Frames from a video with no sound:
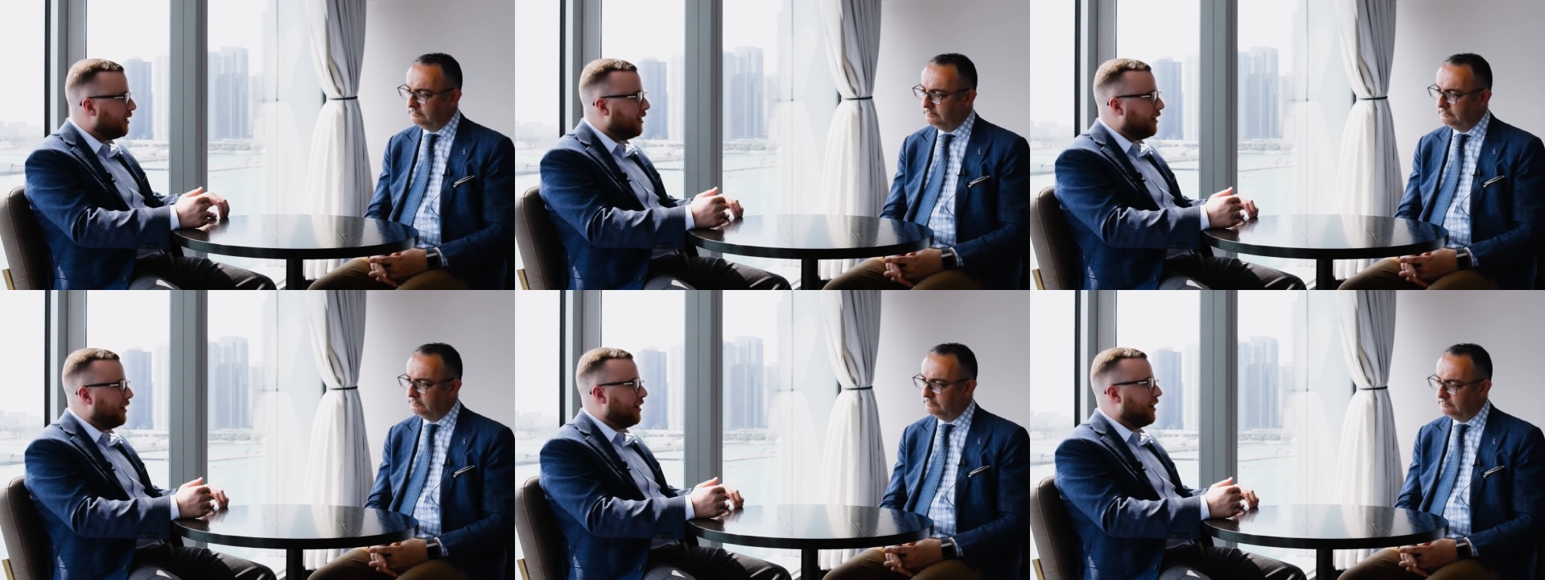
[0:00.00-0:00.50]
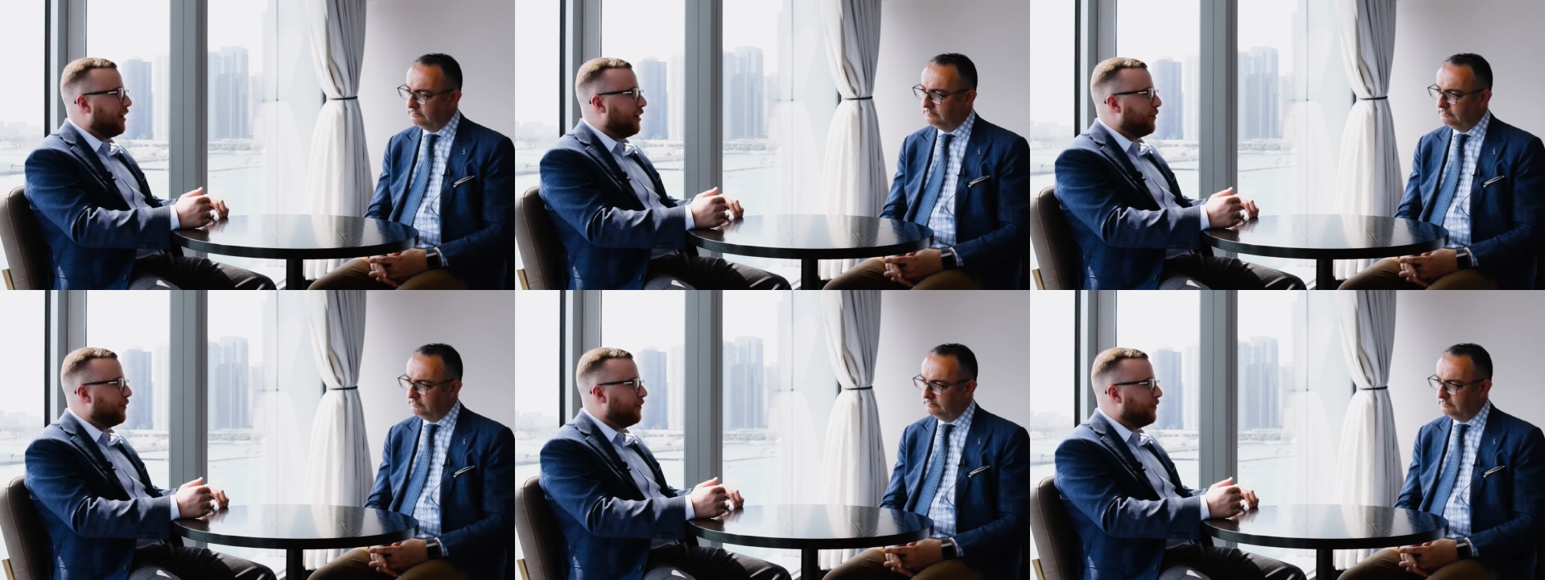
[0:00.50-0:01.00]
Speaker 1: Mm-hmm.
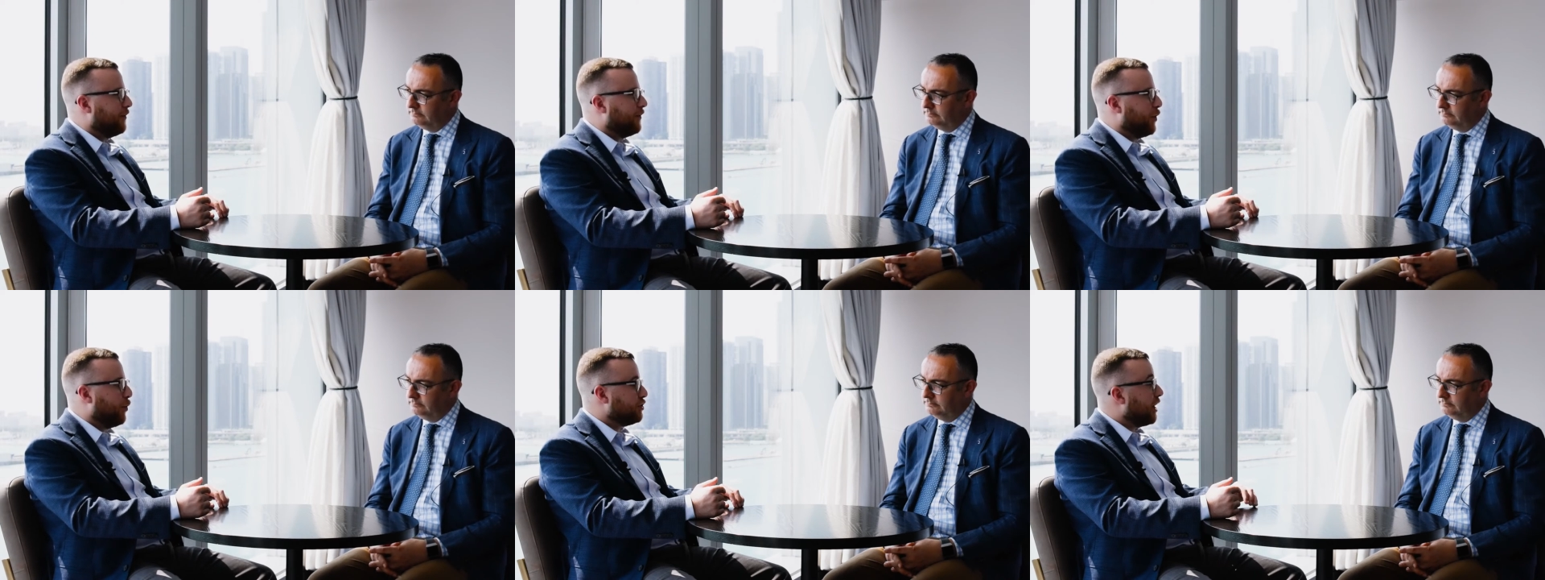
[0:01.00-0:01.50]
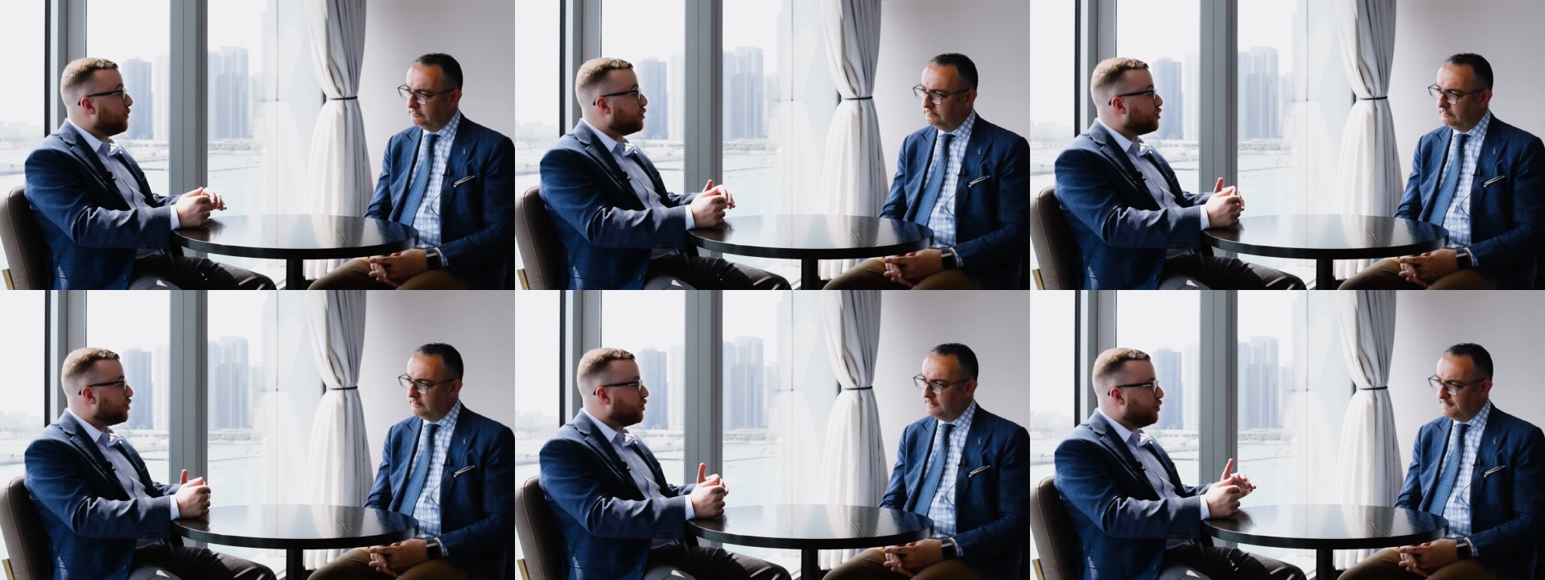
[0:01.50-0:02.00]
Um, which I'm
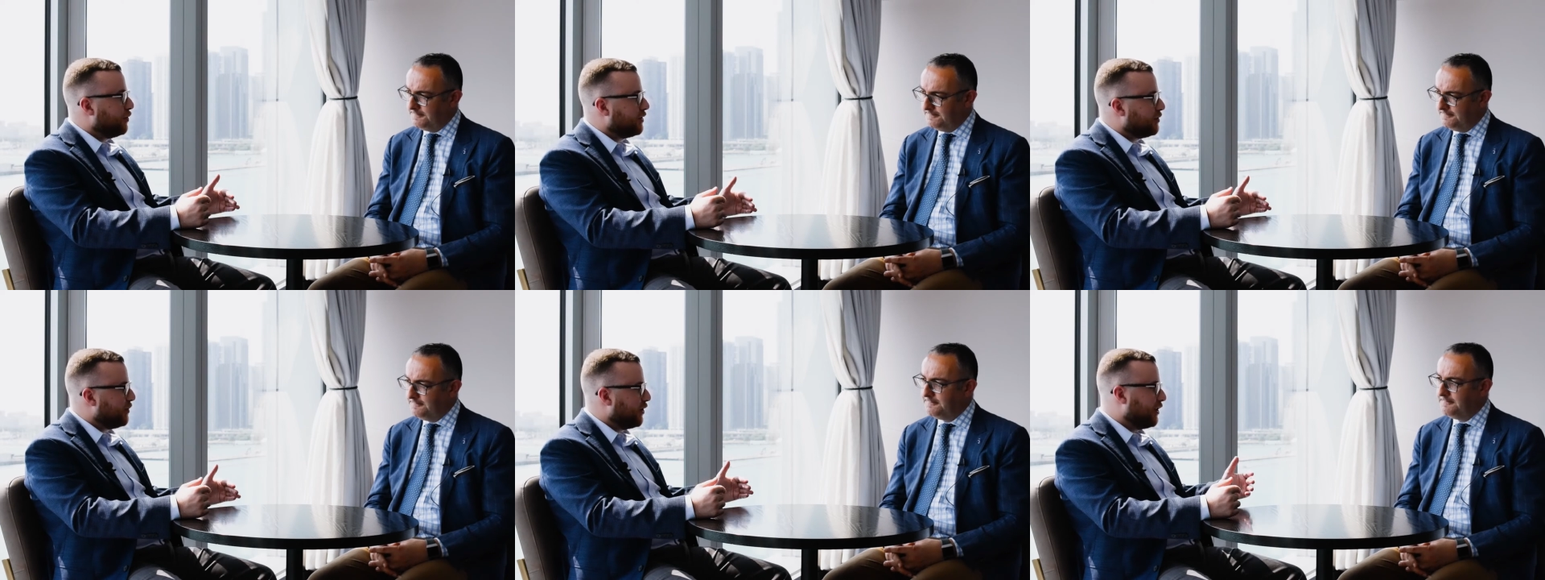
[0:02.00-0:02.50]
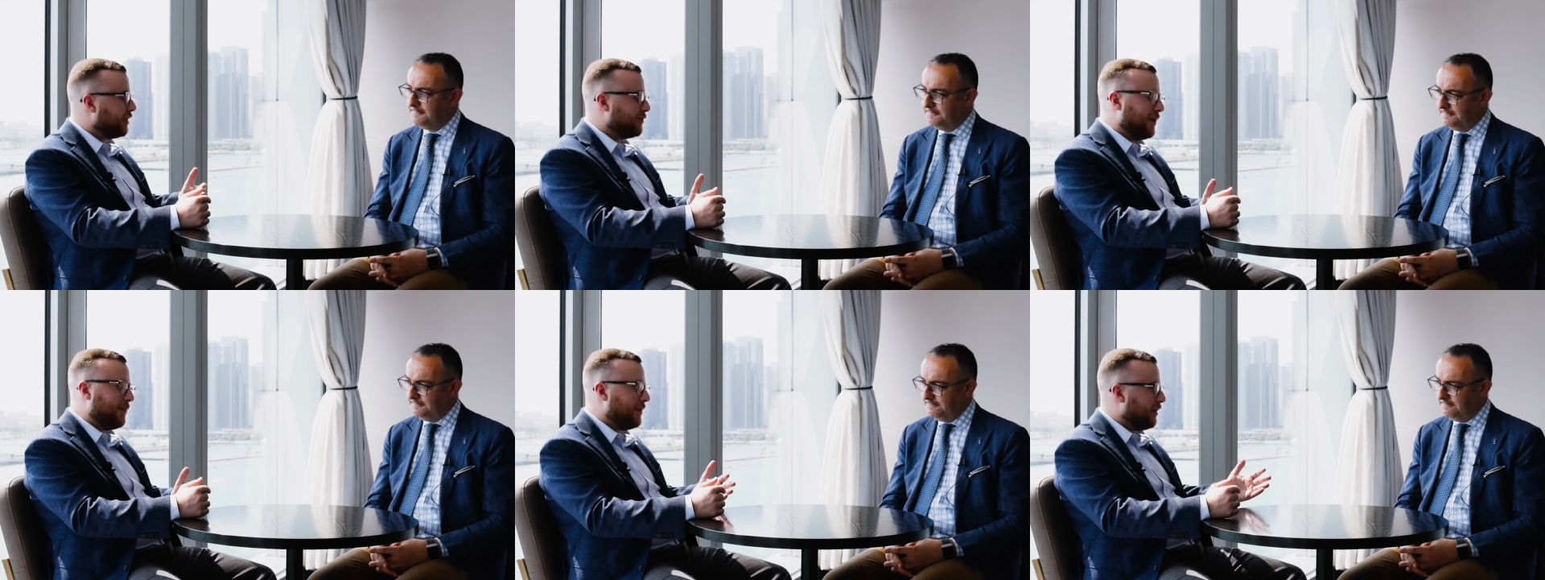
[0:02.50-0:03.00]
sure you experienced
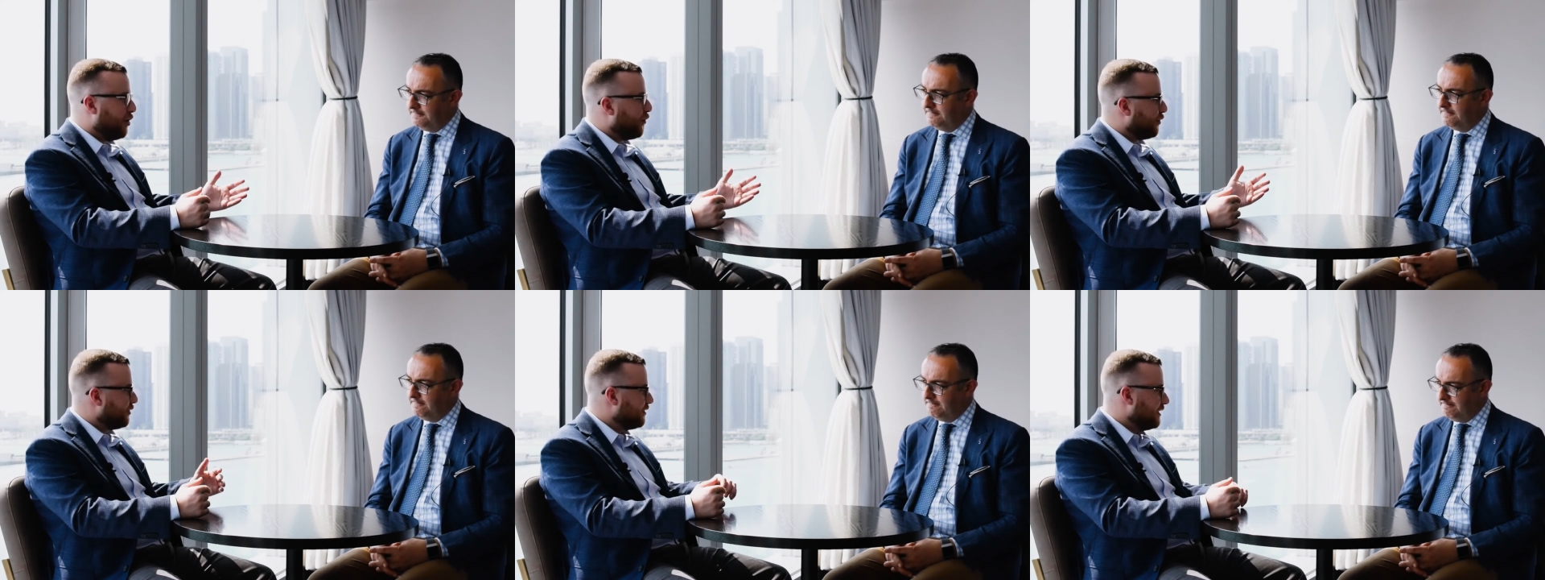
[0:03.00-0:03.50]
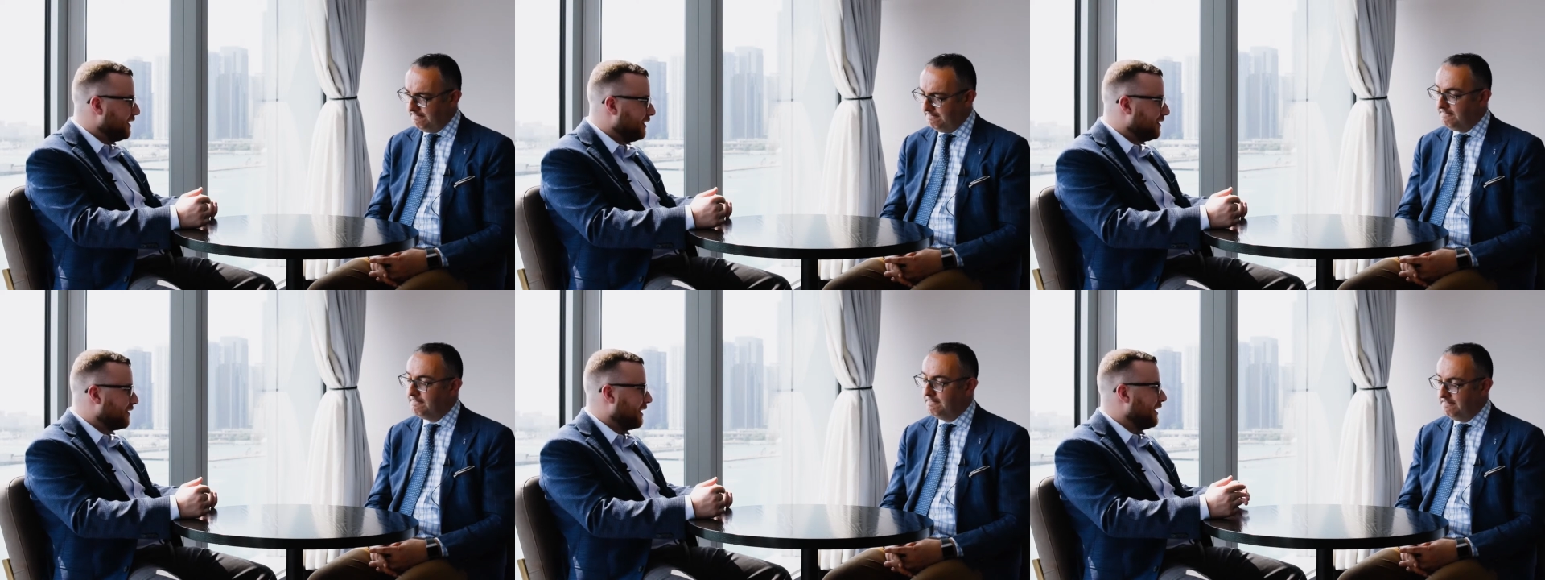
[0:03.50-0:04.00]
maybe
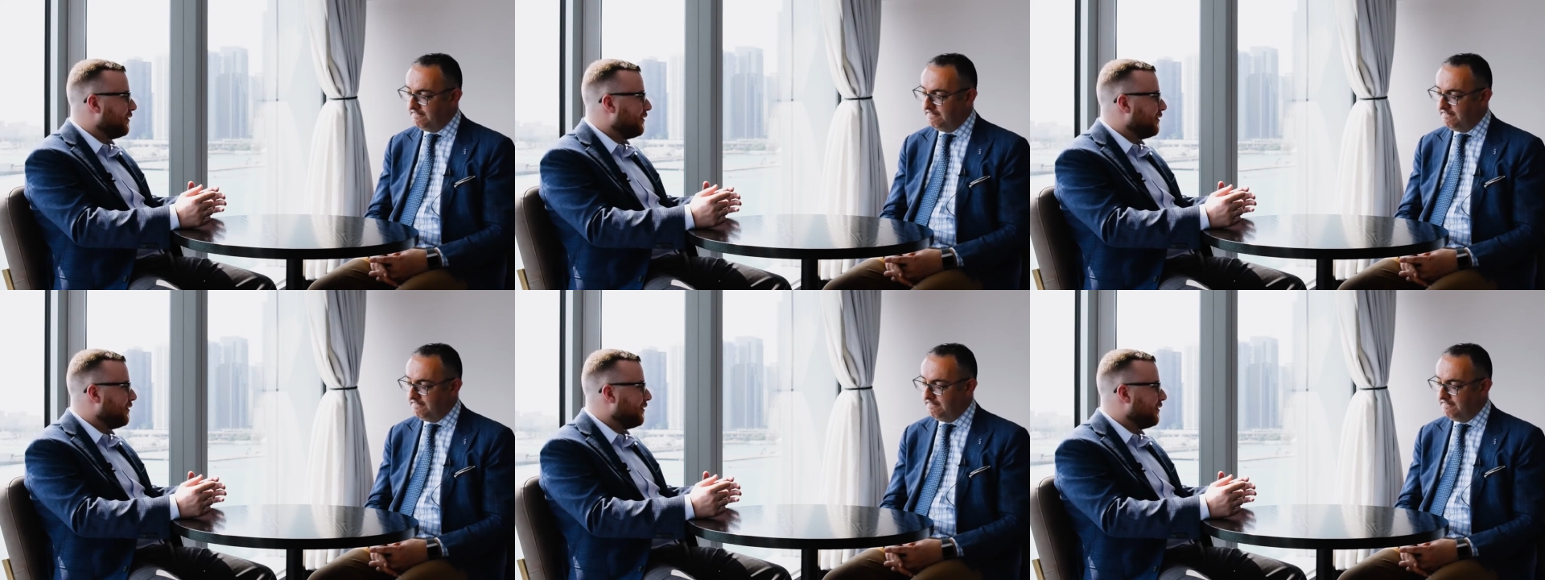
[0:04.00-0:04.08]
overseas and